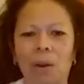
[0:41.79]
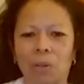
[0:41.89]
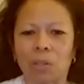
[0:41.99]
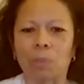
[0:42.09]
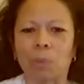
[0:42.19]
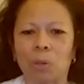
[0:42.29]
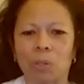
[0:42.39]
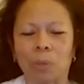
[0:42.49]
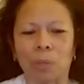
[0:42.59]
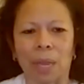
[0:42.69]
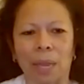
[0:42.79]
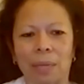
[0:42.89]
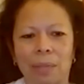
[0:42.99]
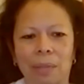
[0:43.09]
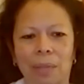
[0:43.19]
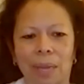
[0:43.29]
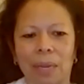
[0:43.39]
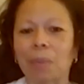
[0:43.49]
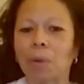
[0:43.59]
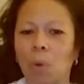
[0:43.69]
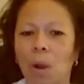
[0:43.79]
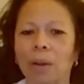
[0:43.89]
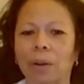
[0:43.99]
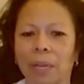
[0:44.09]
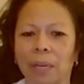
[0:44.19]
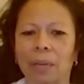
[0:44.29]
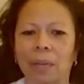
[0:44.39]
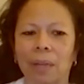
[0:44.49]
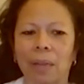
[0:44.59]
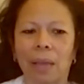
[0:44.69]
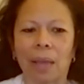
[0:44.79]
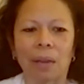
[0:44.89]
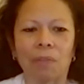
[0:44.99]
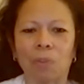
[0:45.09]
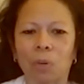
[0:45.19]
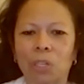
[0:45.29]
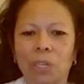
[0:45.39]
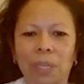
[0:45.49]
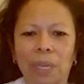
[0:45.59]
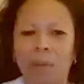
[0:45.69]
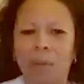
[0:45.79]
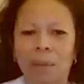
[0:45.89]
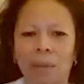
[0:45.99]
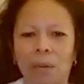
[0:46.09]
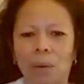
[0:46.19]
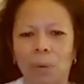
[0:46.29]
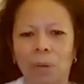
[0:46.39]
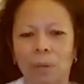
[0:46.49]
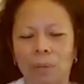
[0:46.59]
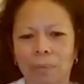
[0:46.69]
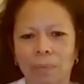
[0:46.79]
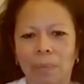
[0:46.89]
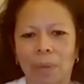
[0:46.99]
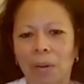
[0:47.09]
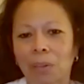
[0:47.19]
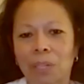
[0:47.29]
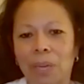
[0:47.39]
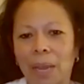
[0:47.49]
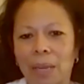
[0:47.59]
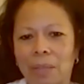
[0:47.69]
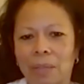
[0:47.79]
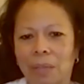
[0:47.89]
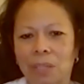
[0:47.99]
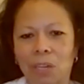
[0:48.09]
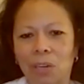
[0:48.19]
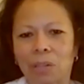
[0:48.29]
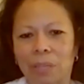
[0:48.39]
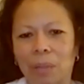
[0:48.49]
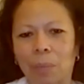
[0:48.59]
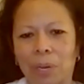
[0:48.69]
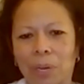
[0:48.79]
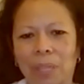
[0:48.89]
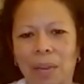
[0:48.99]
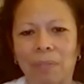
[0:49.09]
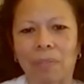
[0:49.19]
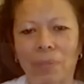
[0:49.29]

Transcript: our disposal, and he required it. And fortunately, you know, we're here today to continue to celebrate his life.